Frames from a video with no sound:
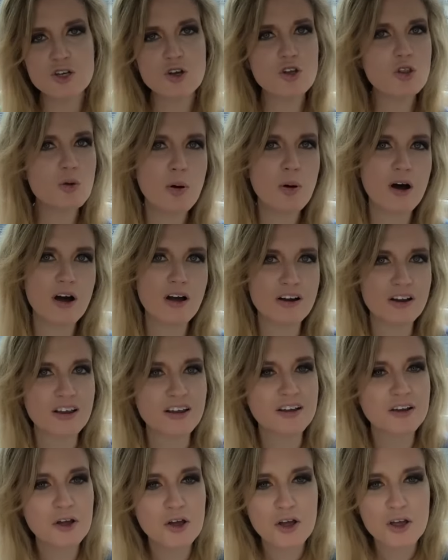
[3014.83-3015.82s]
You're the party.
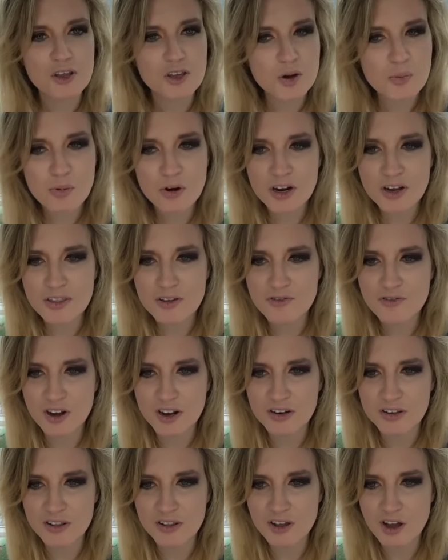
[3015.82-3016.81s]
You're bringing the
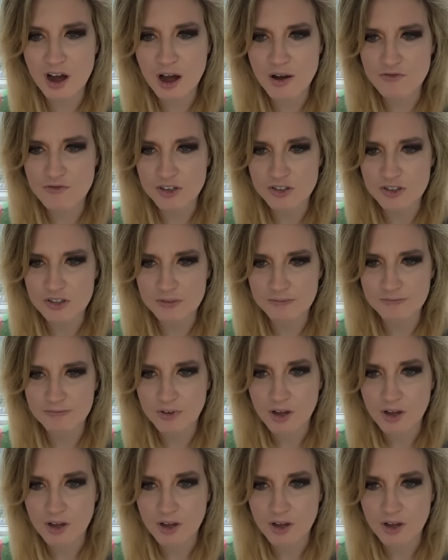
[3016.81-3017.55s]
fun to the office.